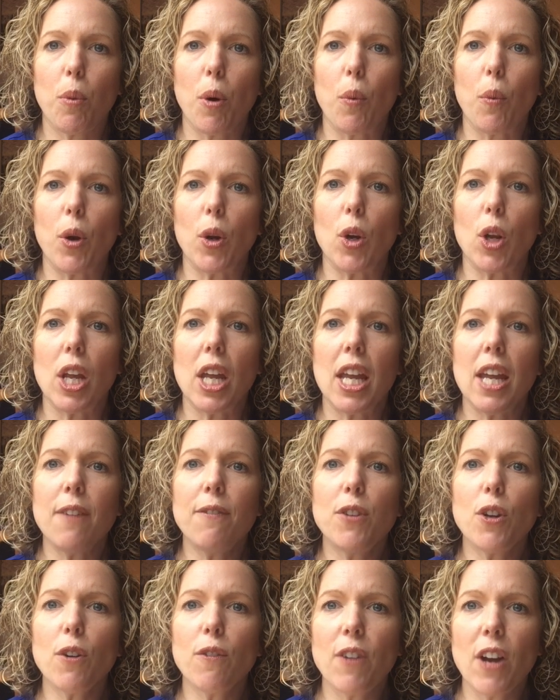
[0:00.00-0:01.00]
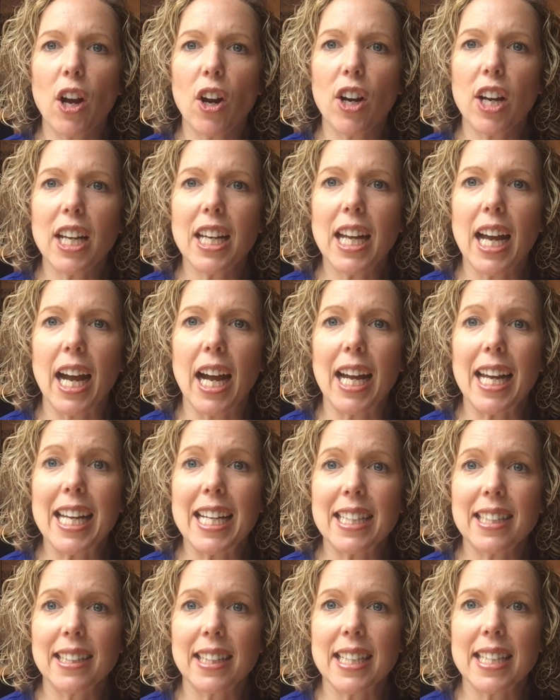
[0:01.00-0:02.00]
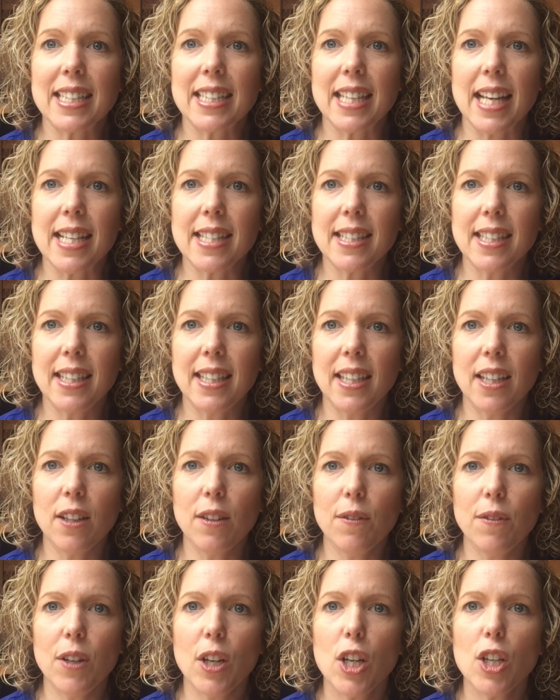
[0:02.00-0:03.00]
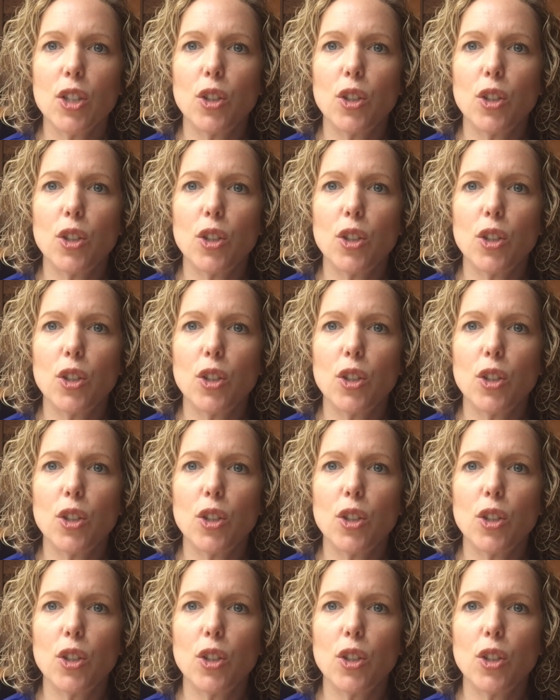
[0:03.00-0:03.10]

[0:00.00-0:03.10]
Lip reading: but if you're very insulin sensitive,